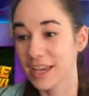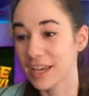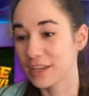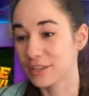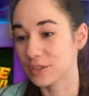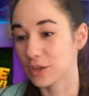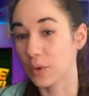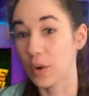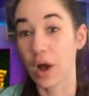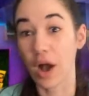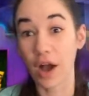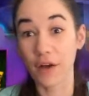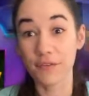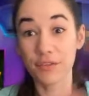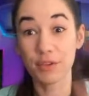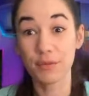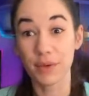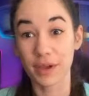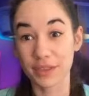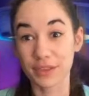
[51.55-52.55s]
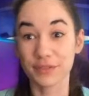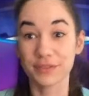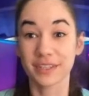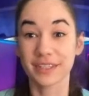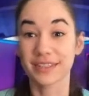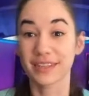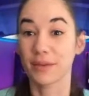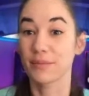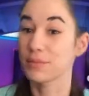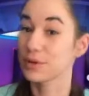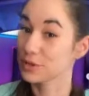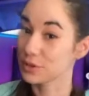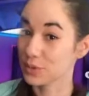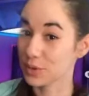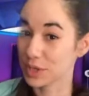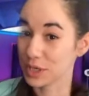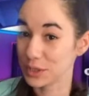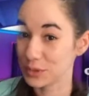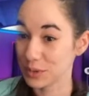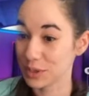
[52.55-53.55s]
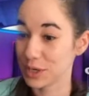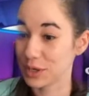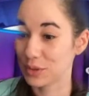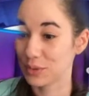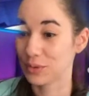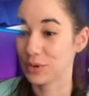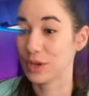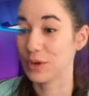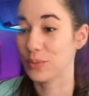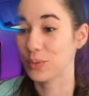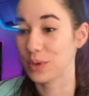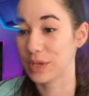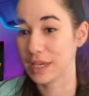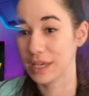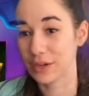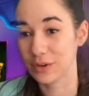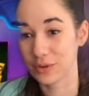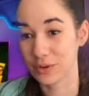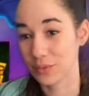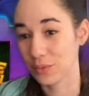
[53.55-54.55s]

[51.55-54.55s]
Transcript: So of the month of December 2023, we